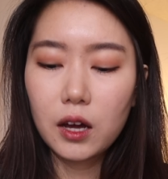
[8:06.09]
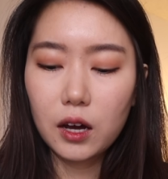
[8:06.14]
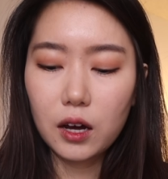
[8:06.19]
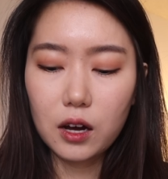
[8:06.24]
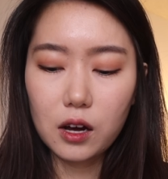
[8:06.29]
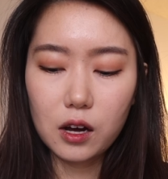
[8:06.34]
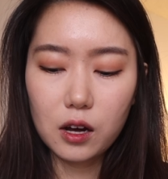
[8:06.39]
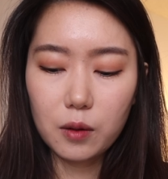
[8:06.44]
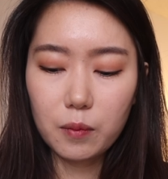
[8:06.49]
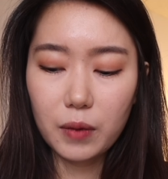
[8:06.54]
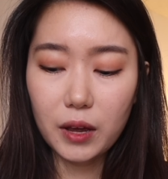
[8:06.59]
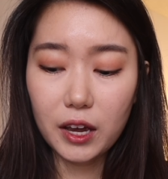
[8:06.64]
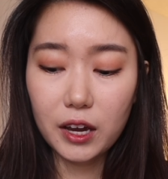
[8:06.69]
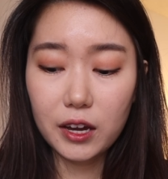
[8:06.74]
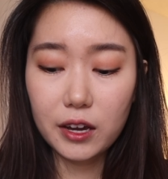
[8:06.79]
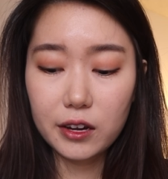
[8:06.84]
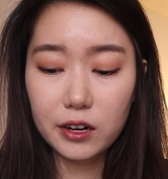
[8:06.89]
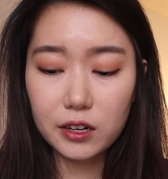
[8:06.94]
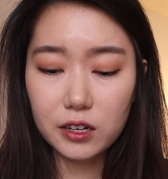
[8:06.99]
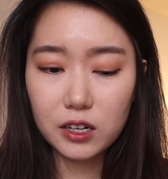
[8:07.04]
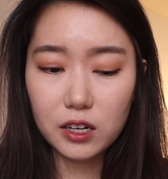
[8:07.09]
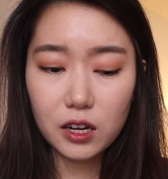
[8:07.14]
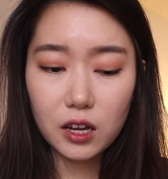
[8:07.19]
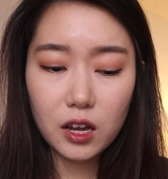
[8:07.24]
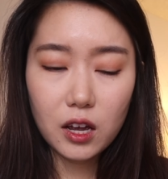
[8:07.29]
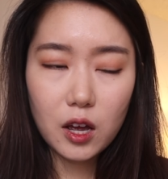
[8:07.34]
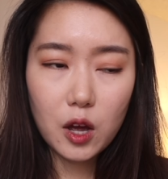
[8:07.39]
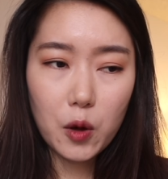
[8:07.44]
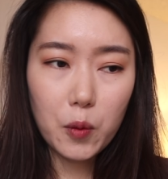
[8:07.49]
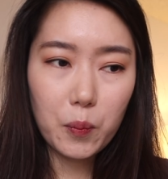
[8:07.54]
And
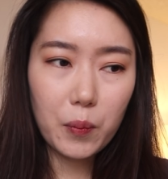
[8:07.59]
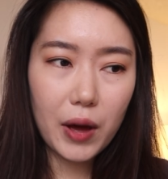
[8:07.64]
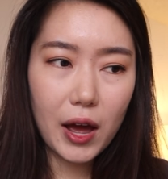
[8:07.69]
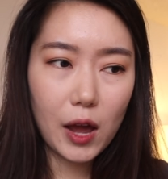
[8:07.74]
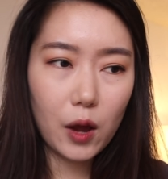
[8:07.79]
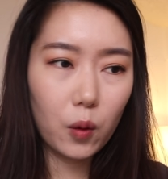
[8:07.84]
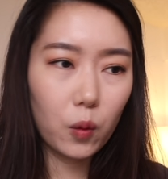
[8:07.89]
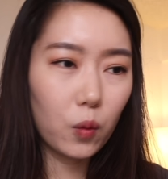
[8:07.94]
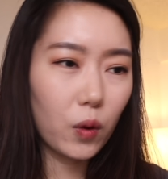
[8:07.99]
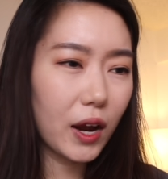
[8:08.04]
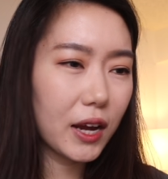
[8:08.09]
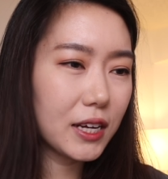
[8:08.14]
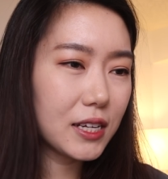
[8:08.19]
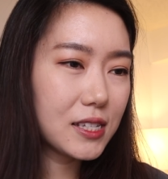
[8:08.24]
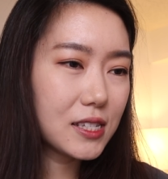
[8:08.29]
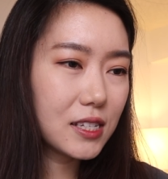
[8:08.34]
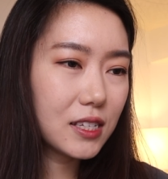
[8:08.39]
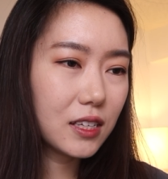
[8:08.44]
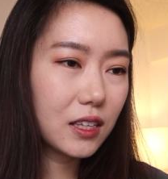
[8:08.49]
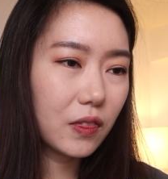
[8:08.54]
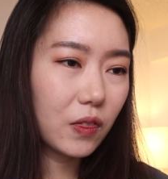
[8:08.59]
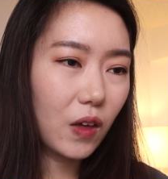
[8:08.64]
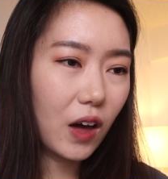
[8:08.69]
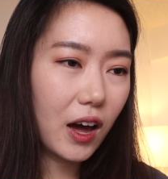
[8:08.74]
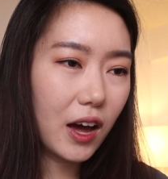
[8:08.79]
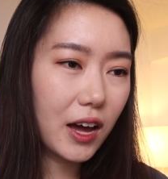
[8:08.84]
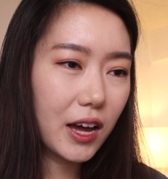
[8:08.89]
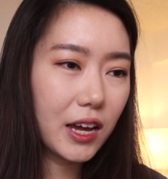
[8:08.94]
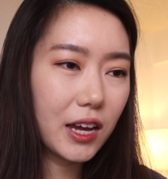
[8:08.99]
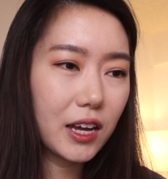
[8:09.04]
my right
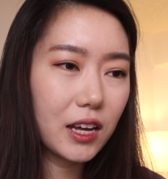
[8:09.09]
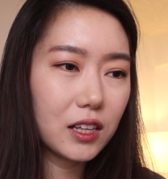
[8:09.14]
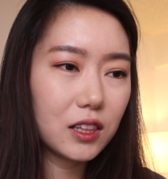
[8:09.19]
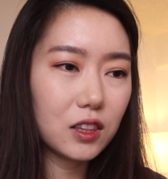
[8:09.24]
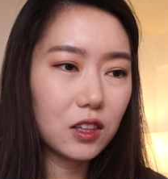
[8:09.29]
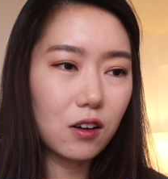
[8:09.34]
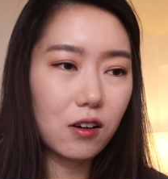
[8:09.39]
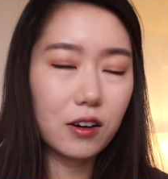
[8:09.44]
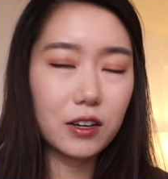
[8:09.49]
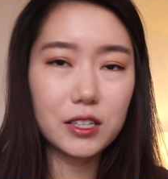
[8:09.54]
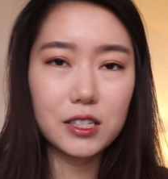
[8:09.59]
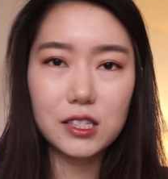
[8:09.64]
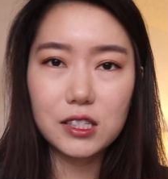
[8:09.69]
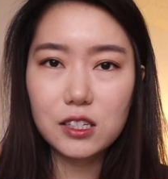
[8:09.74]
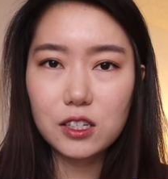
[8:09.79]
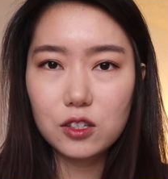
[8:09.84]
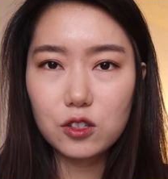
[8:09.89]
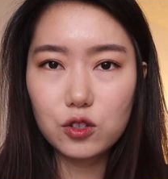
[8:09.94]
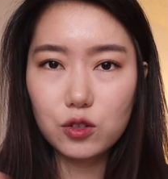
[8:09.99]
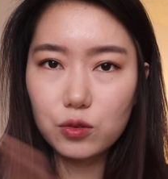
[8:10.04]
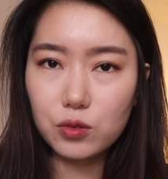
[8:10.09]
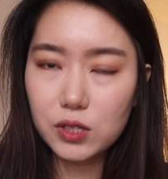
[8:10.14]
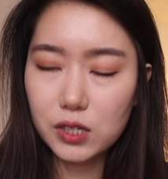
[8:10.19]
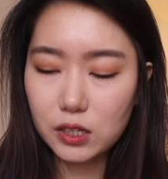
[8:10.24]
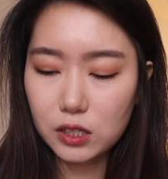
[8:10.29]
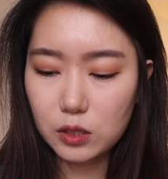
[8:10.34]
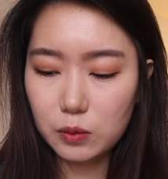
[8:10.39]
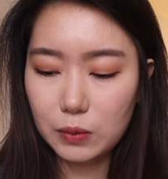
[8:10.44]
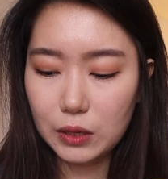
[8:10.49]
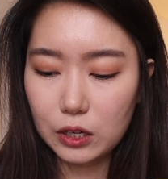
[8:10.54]
thigh lost 2
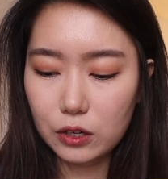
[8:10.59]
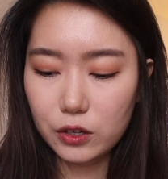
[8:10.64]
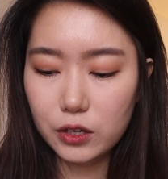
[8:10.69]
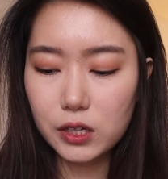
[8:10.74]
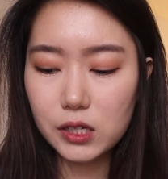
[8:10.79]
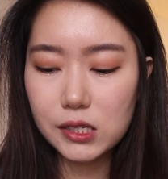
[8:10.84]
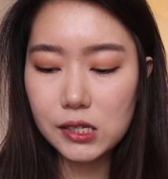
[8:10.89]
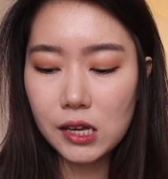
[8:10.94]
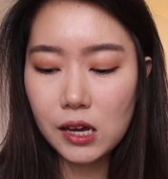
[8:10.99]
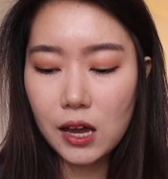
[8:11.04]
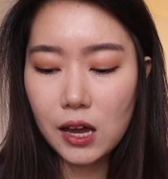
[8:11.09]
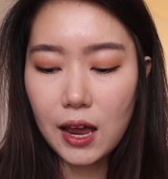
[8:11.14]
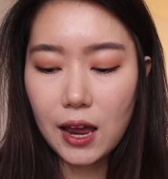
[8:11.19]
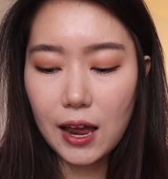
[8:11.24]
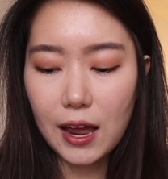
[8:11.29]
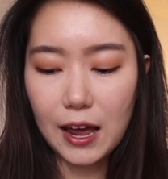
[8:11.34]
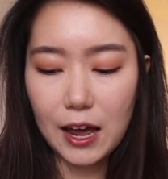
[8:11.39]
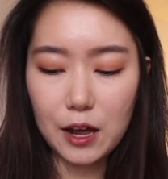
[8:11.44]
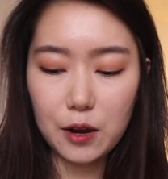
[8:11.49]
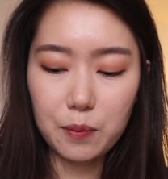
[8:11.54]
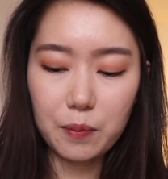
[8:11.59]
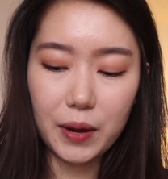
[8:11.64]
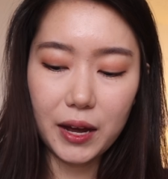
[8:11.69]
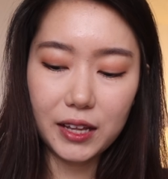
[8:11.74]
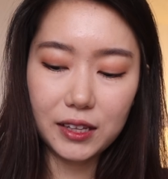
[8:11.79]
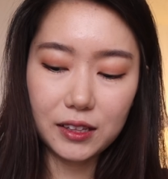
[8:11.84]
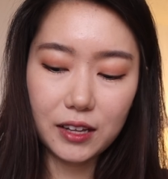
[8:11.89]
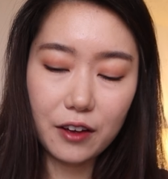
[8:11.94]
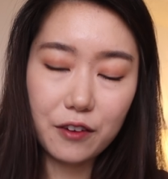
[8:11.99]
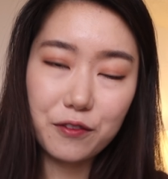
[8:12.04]
centimeters, and
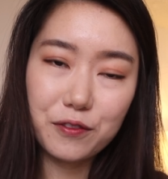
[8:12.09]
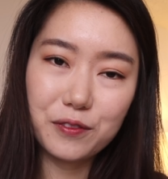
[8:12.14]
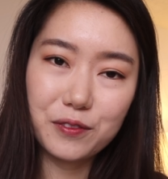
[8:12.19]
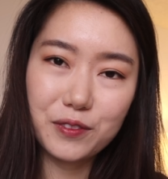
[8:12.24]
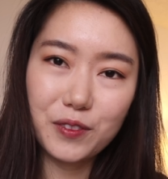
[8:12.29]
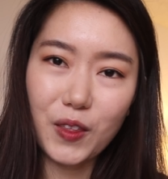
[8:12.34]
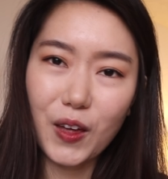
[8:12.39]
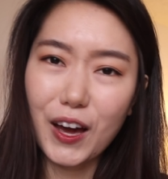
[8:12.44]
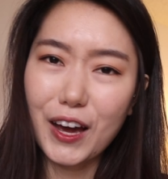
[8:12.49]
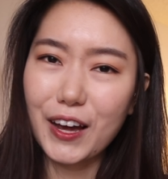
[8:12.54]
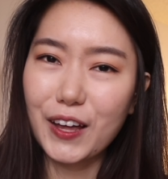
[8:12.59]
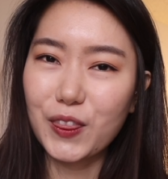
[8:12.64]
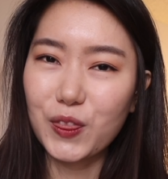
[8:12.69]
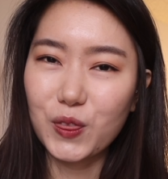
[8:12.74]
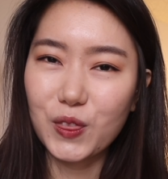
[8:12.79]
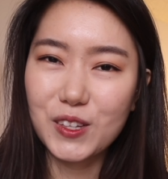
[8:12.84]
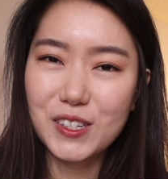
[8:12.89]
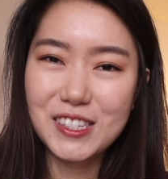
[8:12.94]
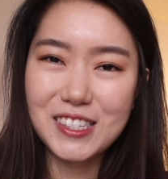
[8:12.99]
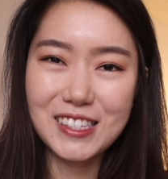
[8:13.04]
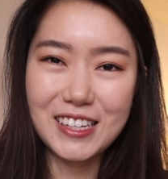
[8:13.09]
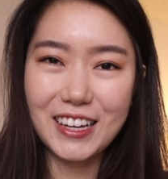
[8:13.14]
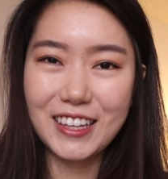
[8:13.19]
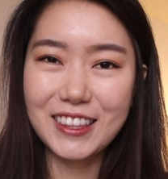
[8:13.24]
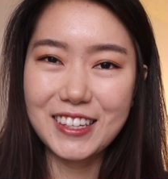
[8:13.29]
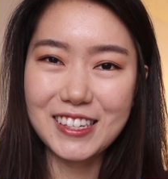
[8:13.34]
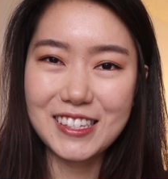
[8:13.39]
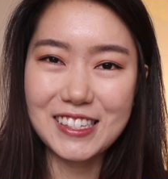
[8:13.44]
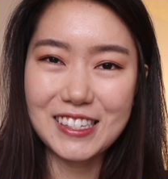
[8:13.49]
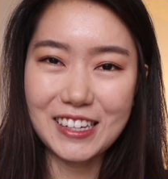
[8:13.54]
my left thigh stayed
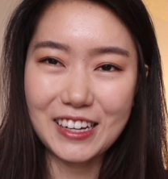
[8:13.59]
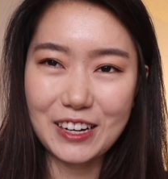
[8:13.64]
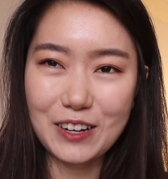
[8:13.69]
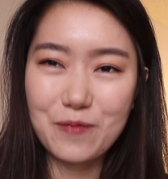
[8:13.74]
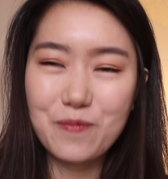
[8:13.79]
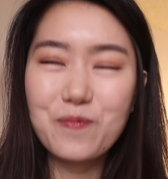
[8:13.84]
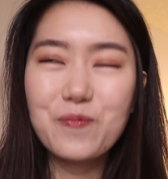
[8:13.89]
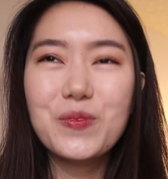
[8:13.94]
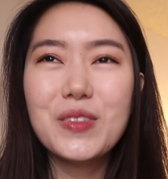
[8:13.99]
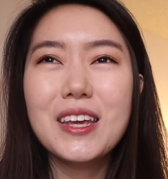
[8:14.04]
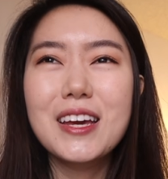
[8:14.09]
the same.